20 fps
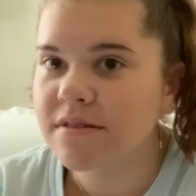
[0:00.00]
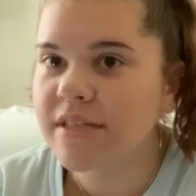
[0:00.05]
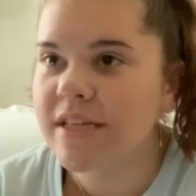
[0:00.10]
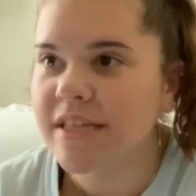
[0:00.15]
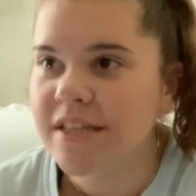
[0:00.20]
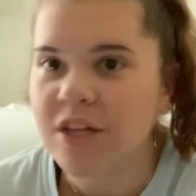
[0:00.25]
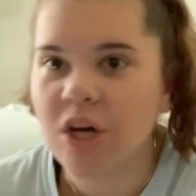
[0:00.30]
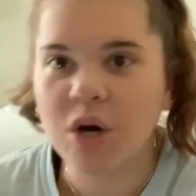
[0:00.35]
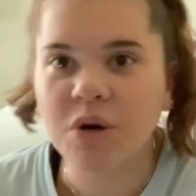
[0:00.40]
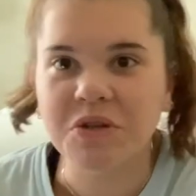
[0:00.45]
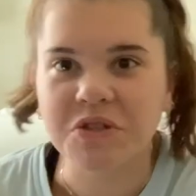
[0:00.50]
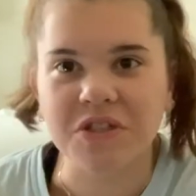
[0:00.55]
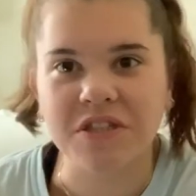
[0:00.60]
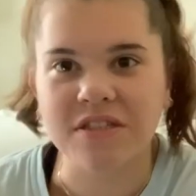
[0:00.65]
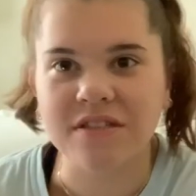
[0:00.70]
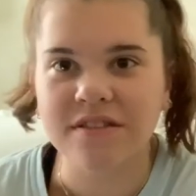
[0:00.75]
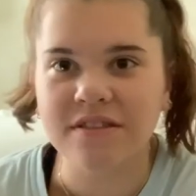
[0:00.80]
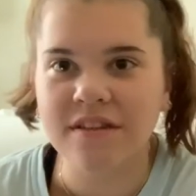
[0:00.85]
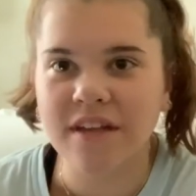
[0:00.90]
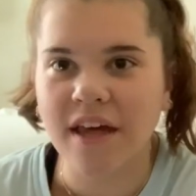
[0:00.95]
in the
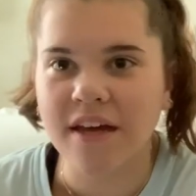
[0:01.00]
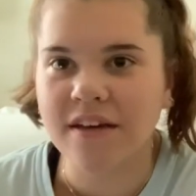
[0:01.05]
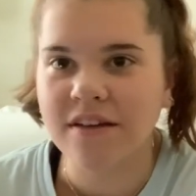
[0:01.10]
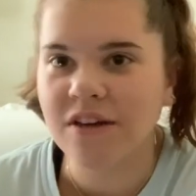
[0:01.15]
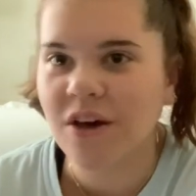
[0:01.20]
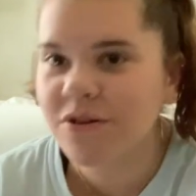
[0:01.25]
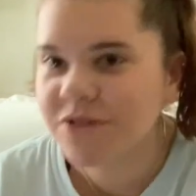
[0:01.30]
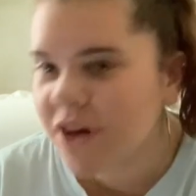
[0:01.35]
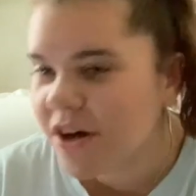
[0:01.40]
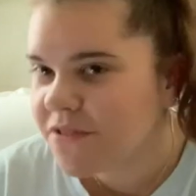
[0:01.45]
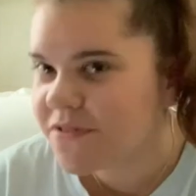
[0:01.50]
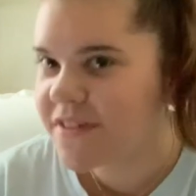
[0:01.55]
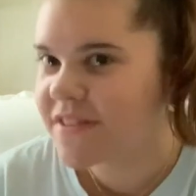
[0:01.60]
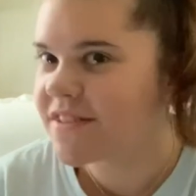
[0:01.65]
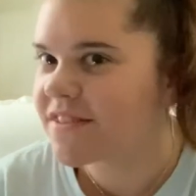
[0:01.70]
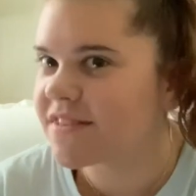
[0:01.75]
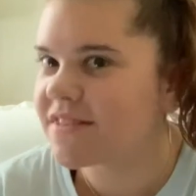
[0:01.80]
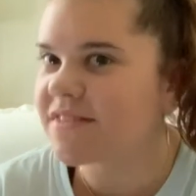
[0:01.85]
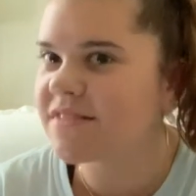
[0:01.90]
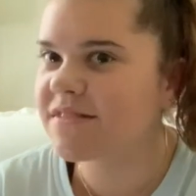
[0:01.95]
ocean. Like, go
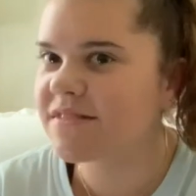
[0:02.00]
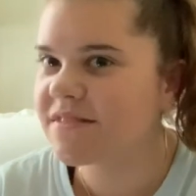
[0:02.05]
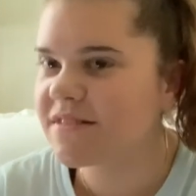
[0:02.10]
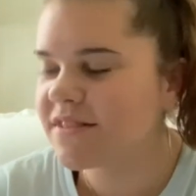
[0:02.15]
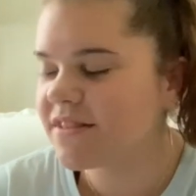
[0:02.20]
Dolphins!